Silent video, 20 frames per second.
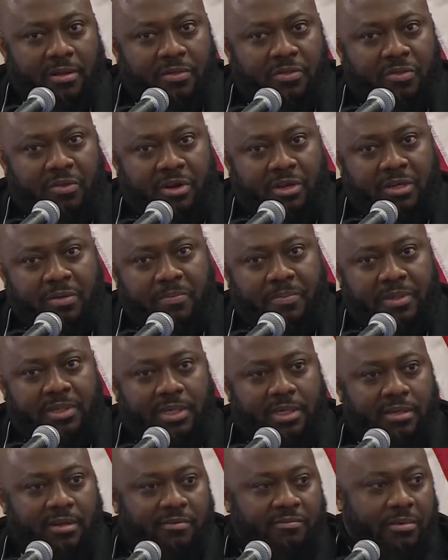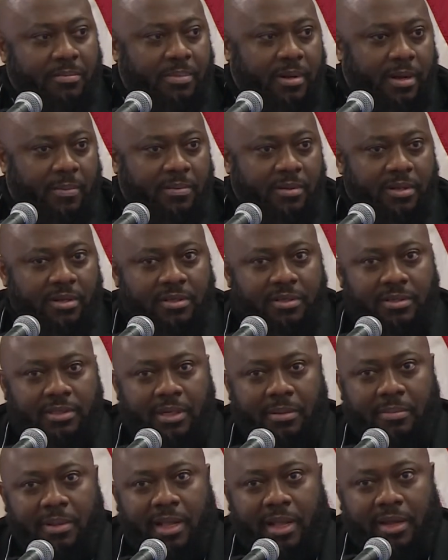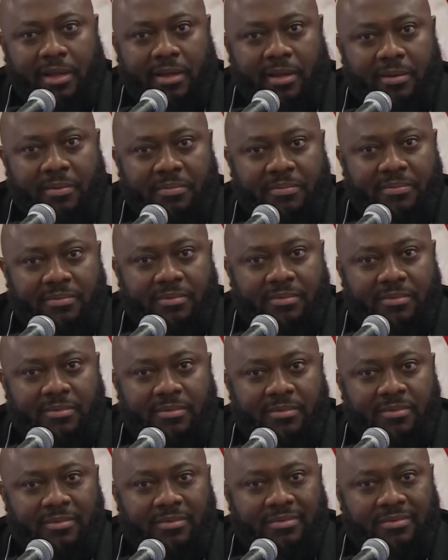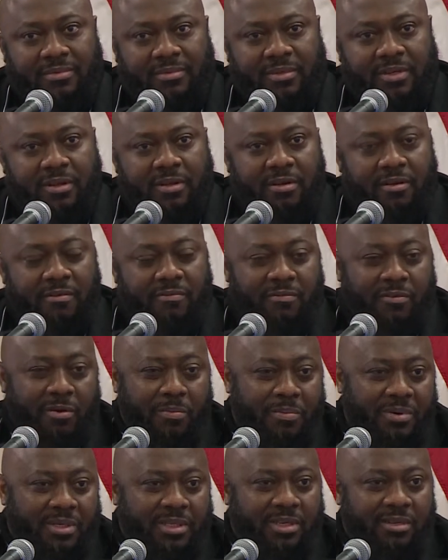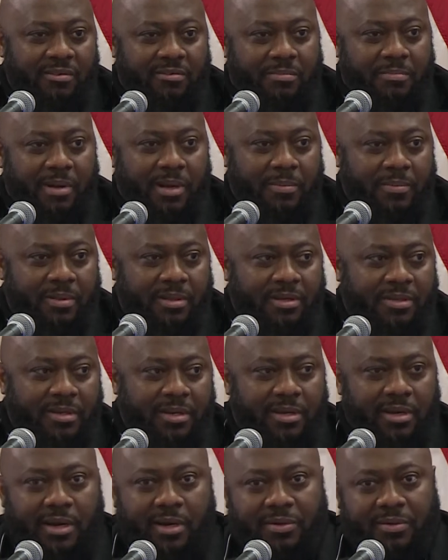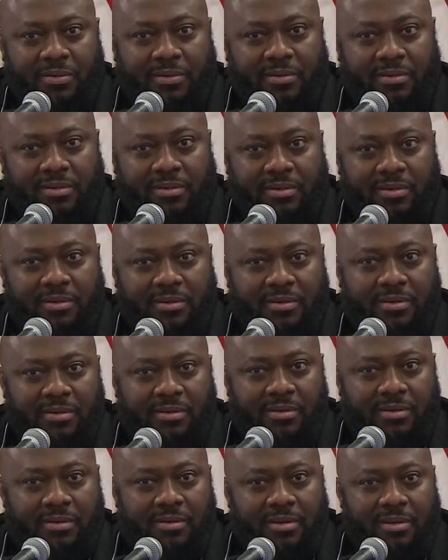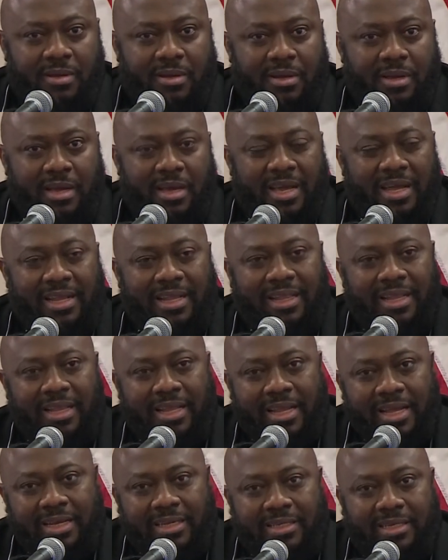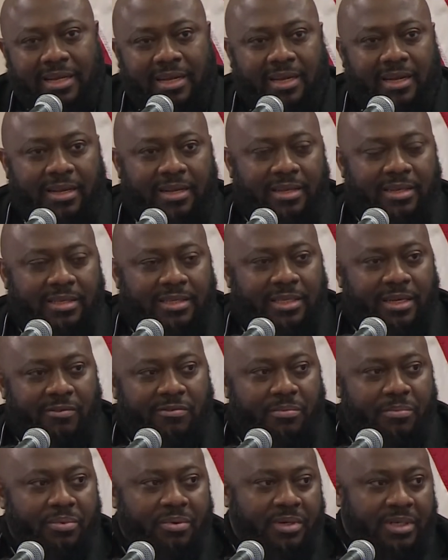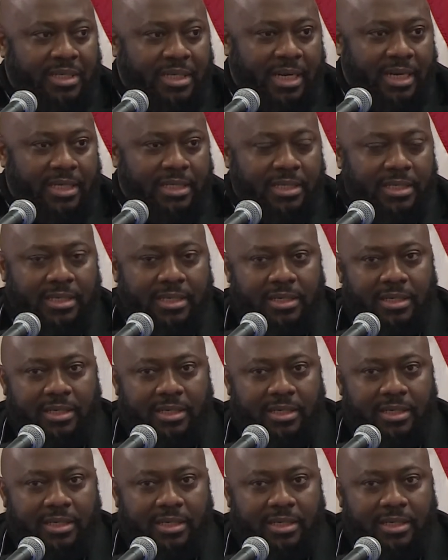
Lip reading: 30% of the populations are black, 4% of the population are doctors, and less than 7%